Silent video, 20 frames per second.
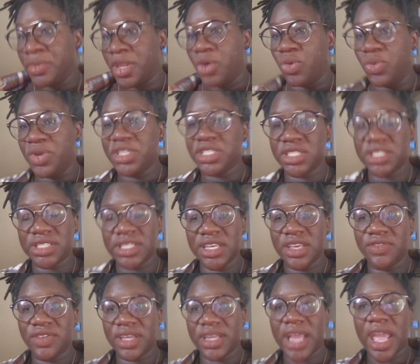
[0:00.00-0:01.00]
We just
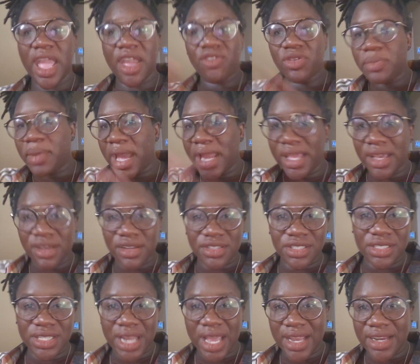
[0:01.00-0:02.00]
leaving everybody else
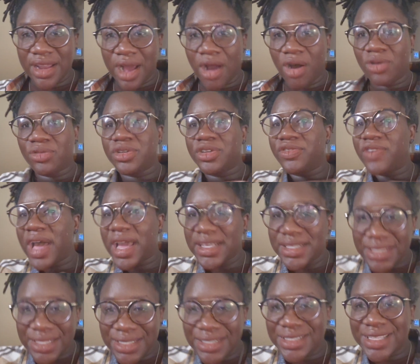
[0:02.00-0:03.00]
to their own
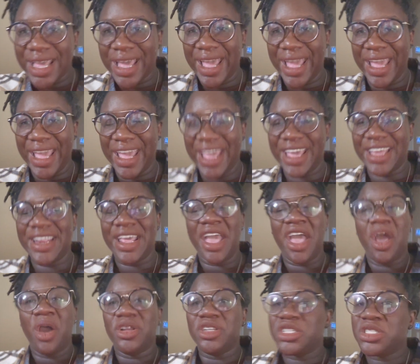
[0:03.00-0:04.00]
devices and
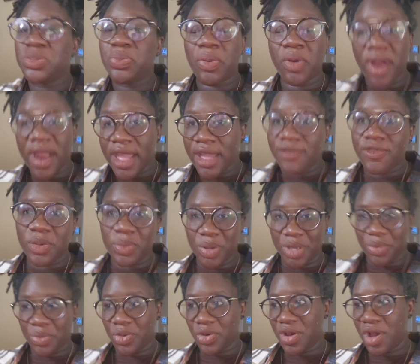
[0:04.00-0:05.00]
just praying for
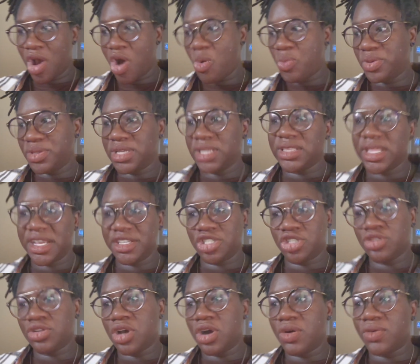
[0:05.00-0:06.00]
people and hoping that they,
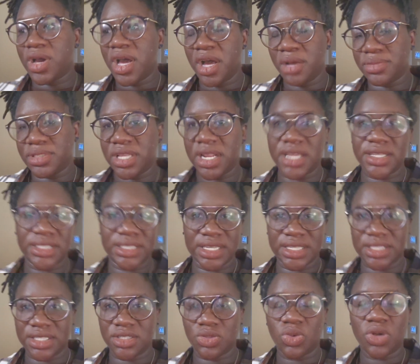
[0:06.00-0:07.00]
you know, come to their
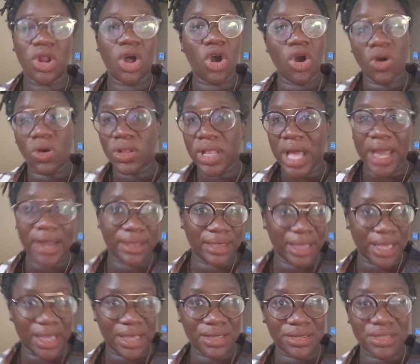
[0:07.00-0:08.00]
senses with a whole lot of
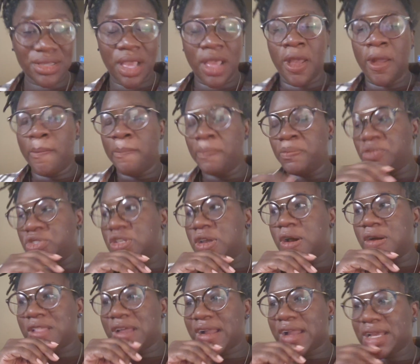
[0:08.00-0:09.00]
things. And so,
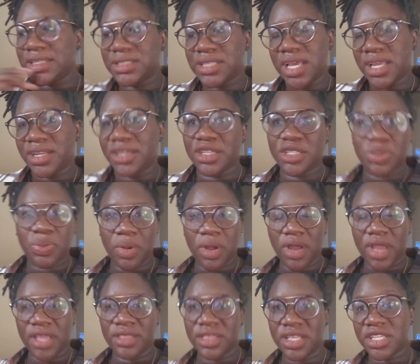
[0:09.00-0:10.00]
like I said,
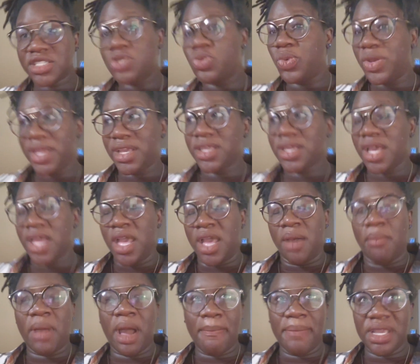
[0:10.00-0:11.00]
in this week,
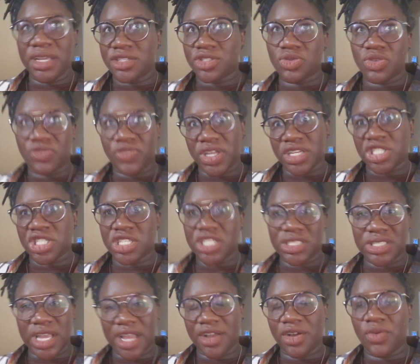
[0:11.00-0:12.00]
my biggest reflection and
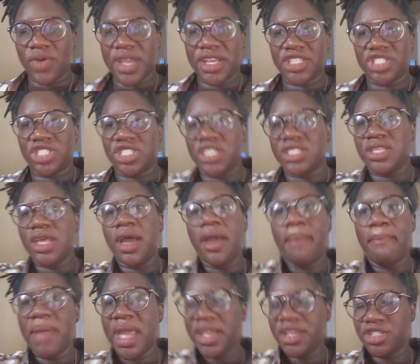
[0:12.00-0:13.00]
takeaway is just
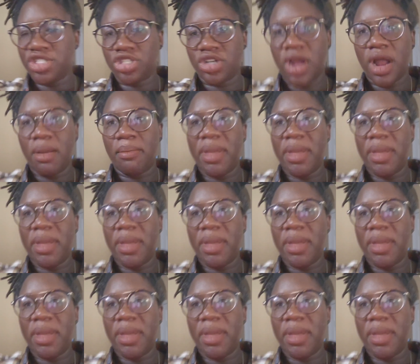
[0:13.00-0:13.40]
making sure I'm